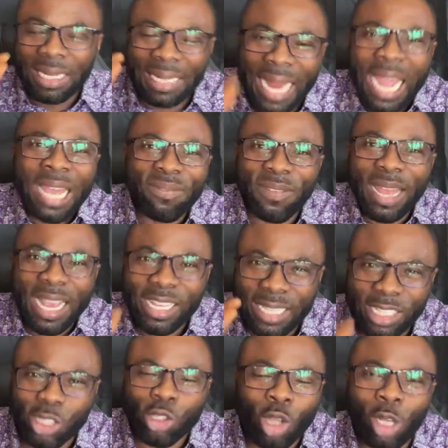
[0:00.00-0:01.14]
Life is,
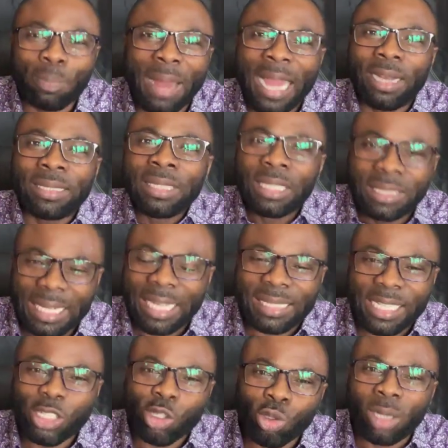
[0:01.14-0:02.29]
is not by, it
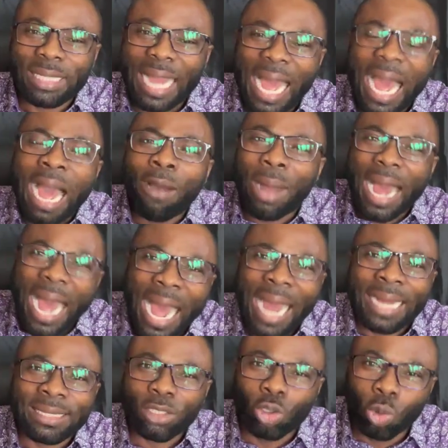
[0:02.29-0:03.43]
is not how
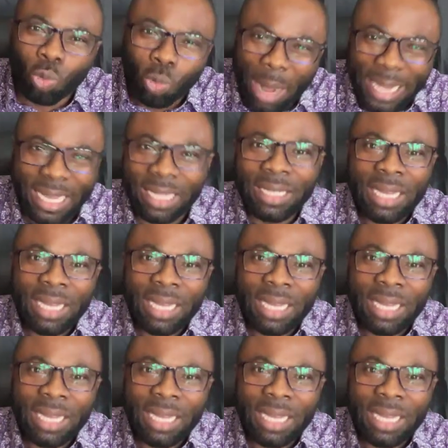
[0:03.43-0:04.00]
hard you work.